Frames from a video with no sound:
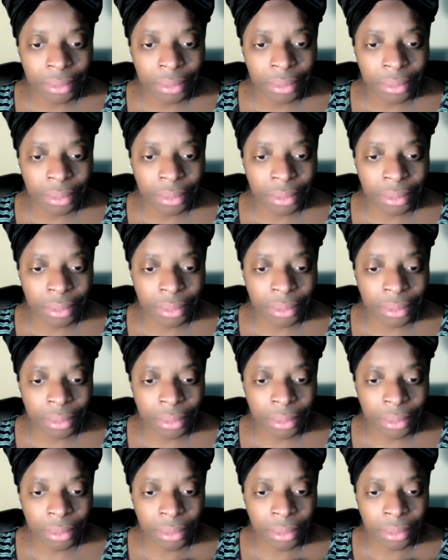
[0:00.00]
Mm-hmm.
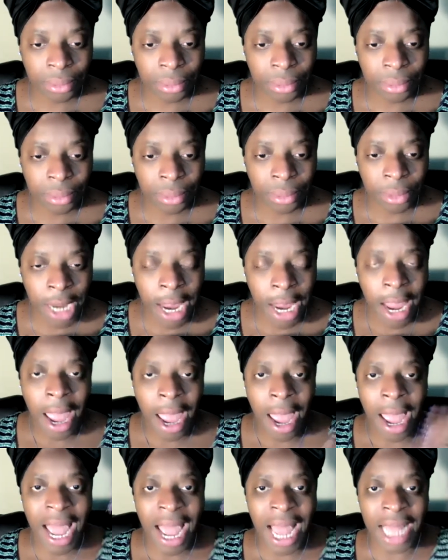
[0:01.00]

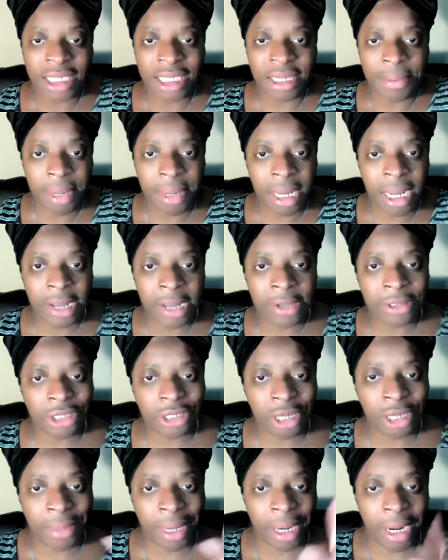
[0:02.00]
As above,
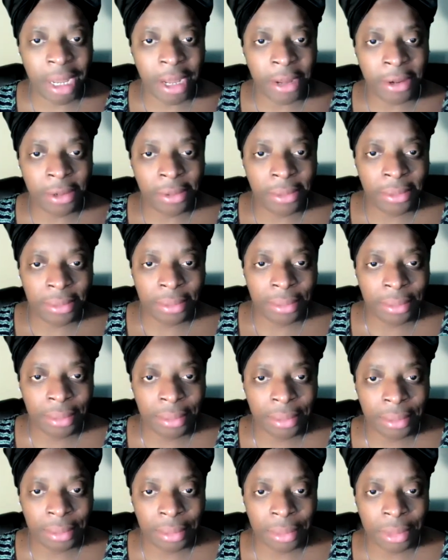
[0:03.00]
so below.
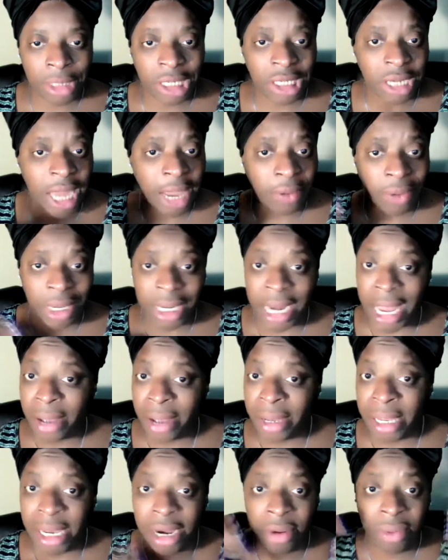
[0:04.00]
Just like we're
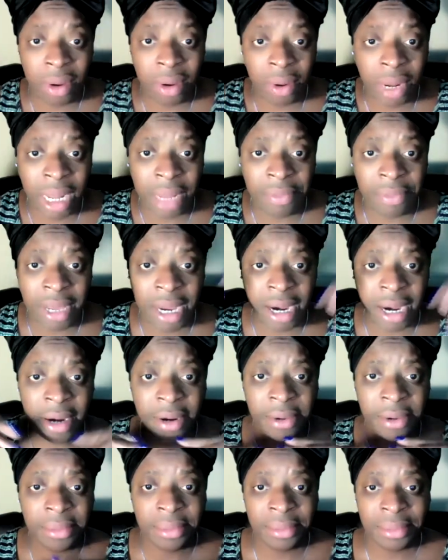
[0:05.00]
down here, we were up there.
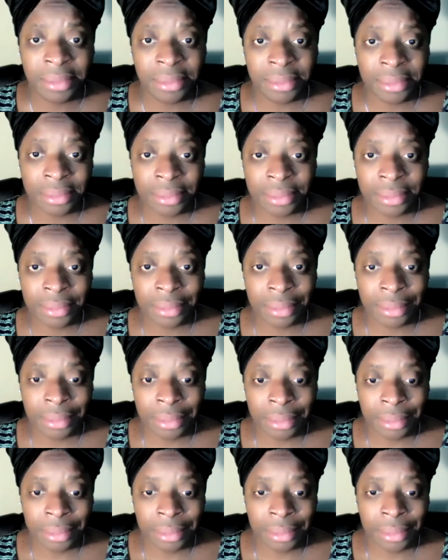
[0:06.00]

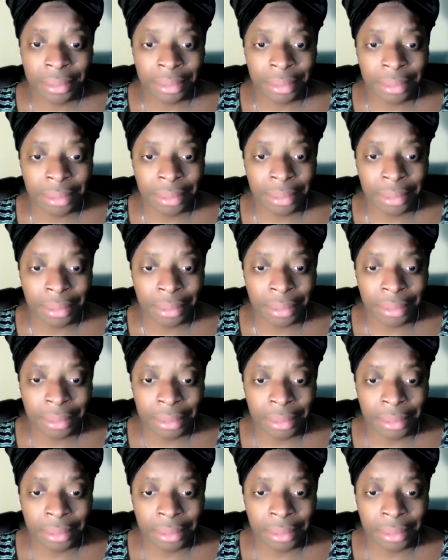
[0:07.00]
Mm-hmm.